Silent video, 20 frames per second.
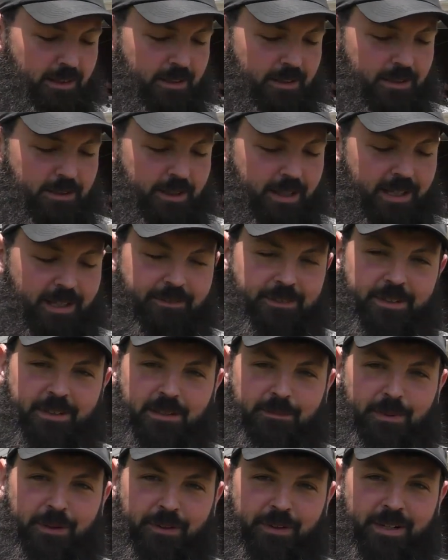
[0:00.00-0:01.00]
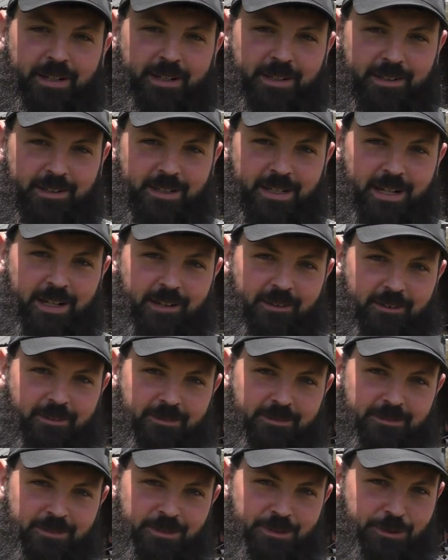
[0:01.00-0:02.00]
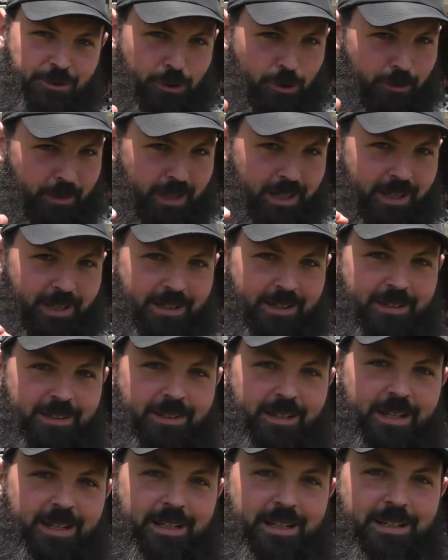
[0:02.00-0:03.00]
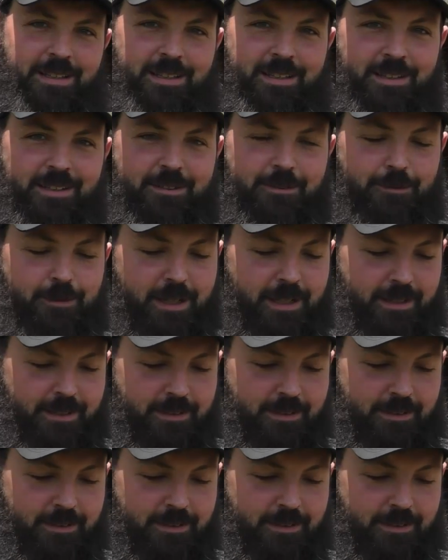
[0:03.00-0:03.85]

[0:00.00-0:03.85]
So that gives you the ability to kind of zoom in and get the right